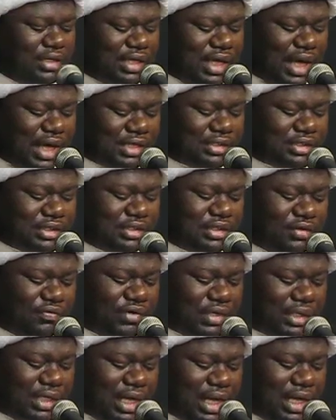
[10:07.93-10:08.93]
the Asad of
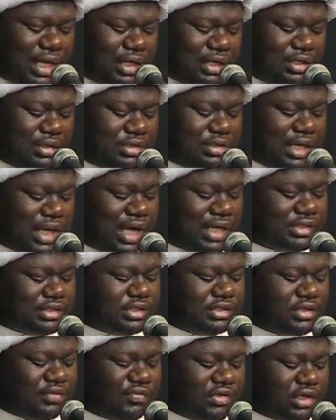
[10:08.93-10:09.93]

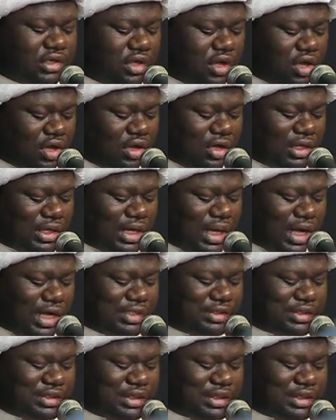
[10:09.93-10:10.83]
Allah, God's